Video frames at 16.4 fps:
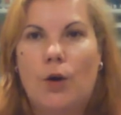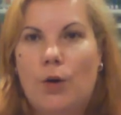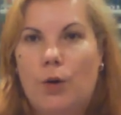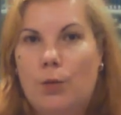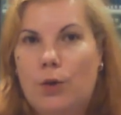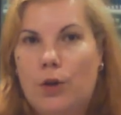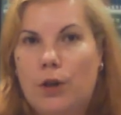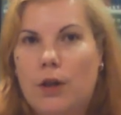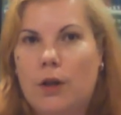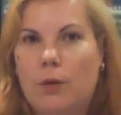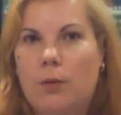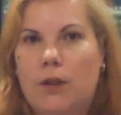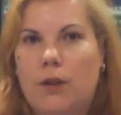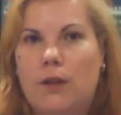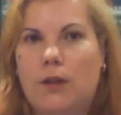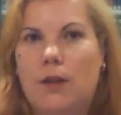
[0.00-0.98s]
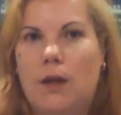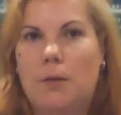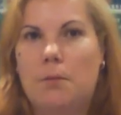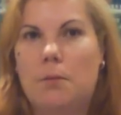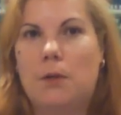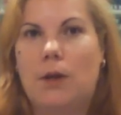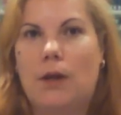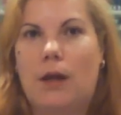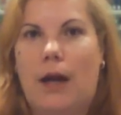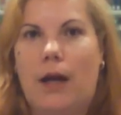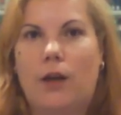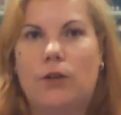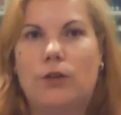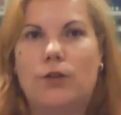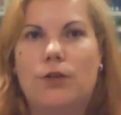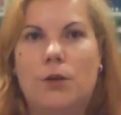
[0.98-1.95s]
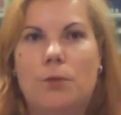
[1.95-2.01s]
Working with the team, I
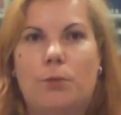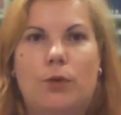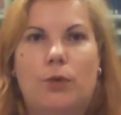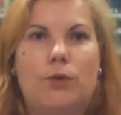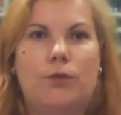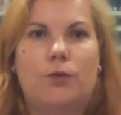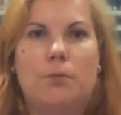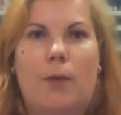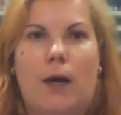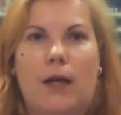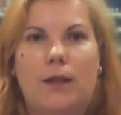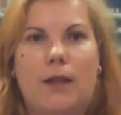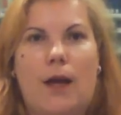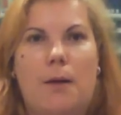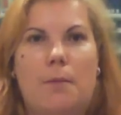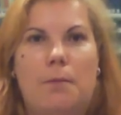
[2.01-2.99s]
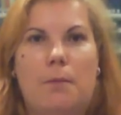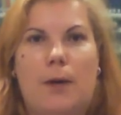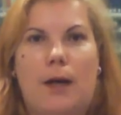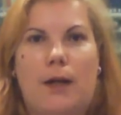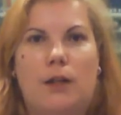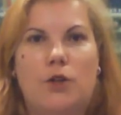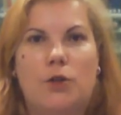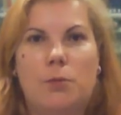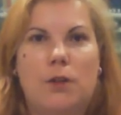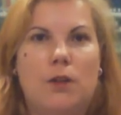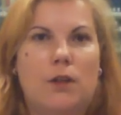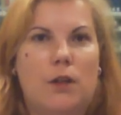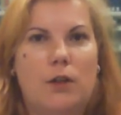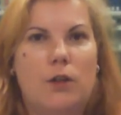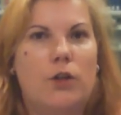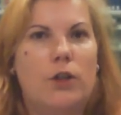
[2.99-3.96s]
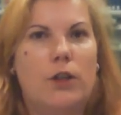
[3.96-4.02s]
also improved my time management
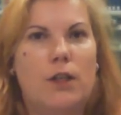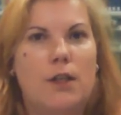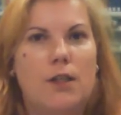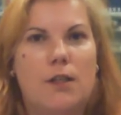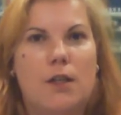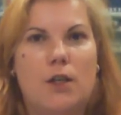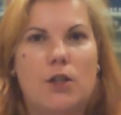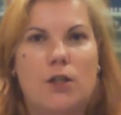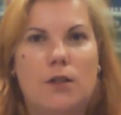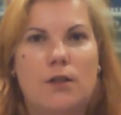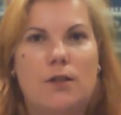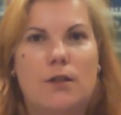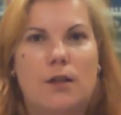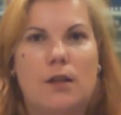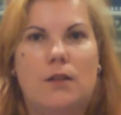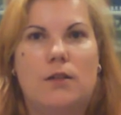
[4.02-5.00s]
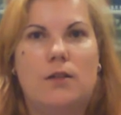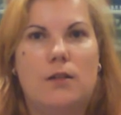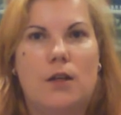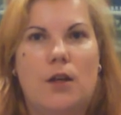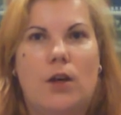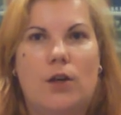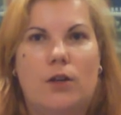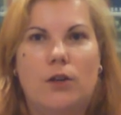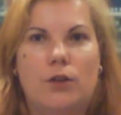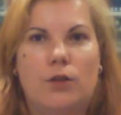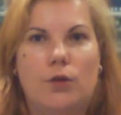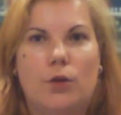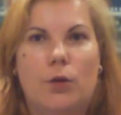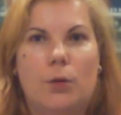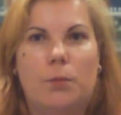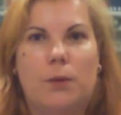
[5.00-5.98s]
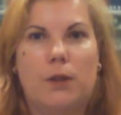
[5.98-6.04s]
and organization skills in order to
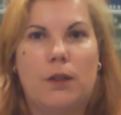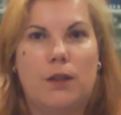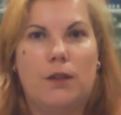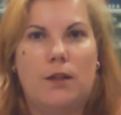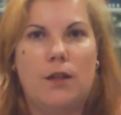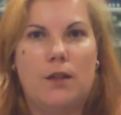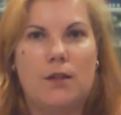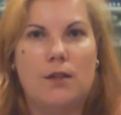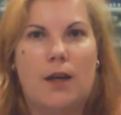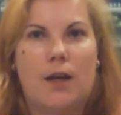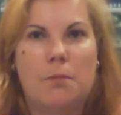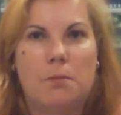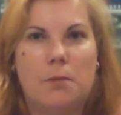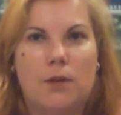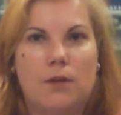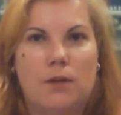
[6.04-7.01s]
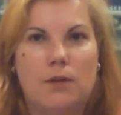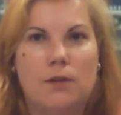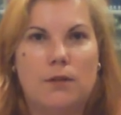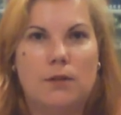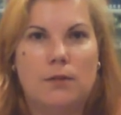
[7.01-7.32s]
complete the assignment.